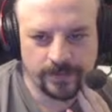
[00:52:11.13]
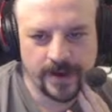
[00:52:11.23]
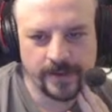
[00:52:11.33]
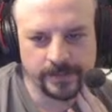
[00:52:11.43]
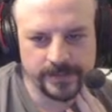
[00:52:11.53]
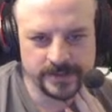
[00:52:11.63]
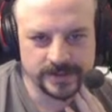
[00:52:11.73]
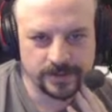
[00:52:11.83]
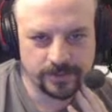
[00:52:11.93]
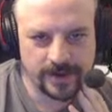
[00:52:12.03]
problem is.
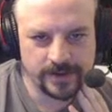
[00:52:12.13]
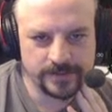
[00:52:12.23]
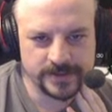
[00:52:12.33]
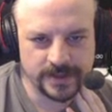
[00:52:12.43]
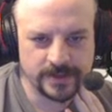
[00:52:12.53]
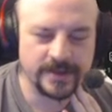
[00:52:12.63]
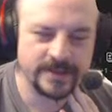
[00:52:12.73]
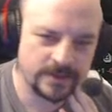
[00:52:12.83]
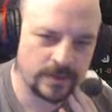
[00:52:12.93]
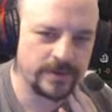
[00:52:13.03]
And the problem is that it
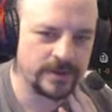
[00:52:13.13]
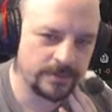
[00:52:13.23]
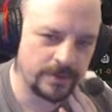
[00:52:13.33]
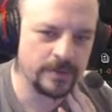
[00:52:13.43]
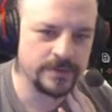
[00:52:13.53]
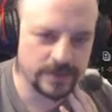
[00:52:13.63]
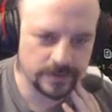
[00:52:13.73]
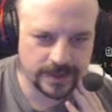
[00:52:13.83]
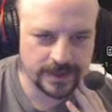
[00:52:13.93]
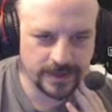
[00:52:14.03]
is loading the bones
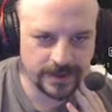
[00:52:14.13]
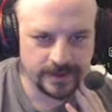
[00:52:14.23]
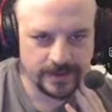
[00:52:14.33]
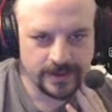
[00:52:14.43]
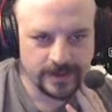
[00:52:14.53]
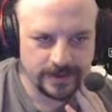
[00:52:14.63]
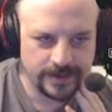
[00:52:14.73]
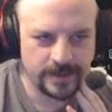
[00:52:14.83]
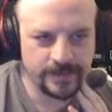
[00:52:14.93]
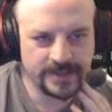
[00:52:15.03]
okay.
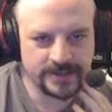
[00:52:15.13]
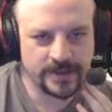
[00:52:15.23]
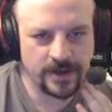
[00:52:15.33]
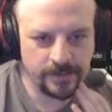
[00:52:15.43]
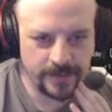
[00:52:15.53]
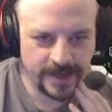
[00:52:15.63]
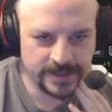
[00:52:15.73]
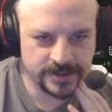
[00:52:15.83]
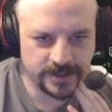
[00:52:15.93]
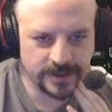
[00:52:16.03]
The animations aren't
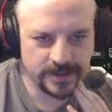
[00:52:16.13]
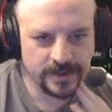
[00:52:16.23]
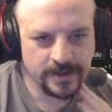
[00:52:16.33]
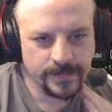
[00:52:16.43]
matching.